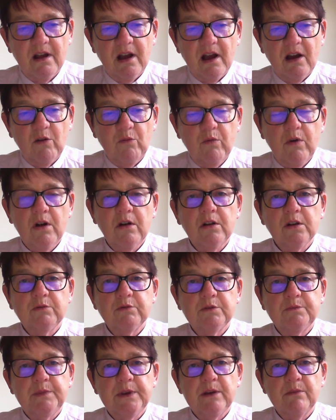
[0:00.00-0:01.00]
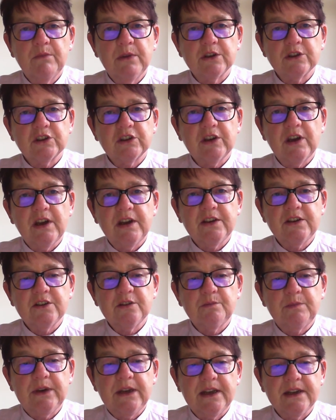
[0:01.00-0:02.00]
our world would be a much kinder
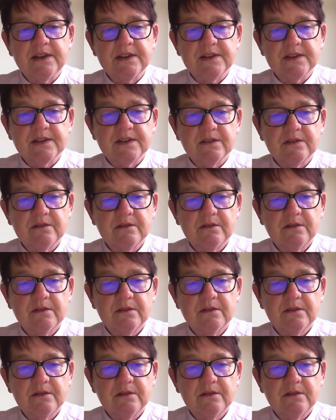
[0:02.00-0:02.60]
place.